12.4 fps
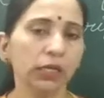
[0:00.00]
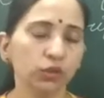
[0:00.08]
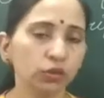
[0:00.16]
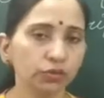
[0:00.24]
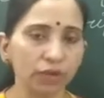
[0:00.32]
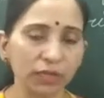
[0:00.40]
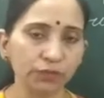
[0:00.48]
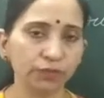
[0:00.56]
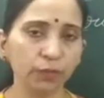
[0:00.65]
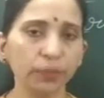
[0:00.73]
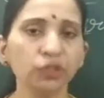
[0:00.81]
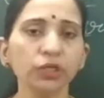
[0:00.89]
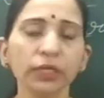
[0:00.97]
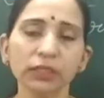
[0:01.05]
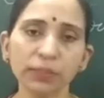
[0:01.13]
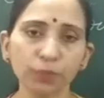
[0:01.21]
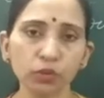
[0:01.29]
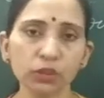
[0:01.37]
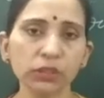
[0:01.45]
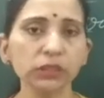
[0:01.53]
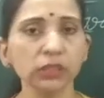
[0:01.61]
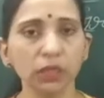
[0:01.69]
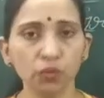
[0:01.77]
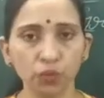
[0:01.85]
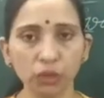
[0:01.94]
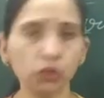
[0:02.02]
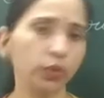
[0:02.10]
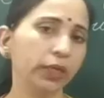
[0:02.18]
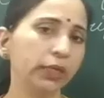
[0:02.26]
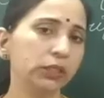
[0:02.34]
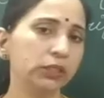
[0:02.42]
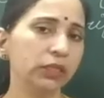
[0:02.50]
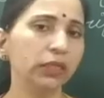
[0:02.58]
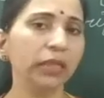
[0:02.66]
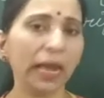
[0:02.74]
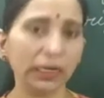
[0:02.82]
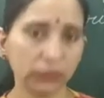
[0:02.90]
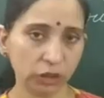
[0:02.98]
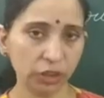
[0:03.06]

So transformation is a process in which we can say that